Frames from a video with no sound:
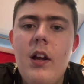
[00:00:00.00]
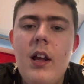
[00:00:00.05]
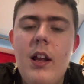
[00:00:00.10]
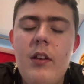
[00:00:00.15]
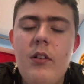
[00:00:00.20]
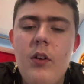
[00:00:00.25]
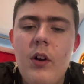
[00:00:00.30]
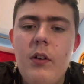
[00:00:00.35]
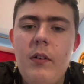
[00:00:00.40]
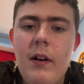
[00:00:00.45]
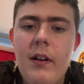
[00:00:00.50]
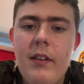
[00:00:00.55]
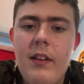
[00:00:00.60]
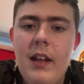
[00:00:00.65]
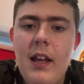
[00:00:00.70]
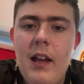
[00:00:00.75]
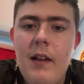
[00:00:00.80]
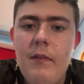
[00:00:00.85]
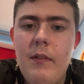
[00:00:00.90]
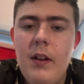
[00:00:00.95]
Enjoy the rest of
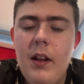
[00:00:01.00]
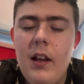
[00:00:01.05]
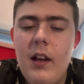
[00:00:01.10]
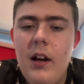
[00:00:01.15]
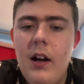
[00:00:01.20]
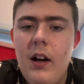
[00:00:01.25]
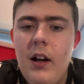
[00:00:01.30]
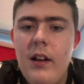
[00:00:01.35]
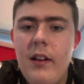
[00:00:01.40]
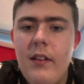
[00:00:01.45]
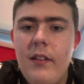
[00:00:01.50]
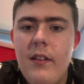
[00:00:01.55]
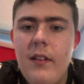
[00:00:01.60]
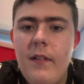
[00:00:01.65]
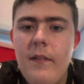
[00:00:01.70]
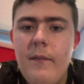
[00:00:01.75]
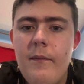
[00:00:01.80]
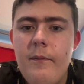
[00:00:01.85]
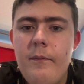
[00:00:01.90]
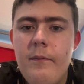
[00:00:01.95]
the evening, guys.
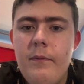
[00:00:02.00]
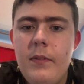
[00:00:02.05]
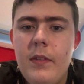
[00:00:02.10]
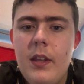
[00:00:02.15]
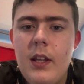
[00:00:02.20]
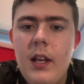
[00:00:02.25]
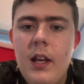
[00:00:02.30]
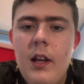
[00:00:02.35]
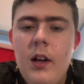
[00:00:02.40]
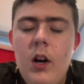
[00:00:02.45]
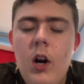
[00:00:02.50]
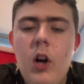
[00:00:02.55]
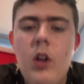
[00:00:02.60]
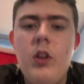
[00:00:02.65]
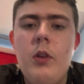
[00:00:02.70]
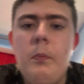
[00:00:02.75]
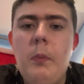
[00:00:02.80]
Up the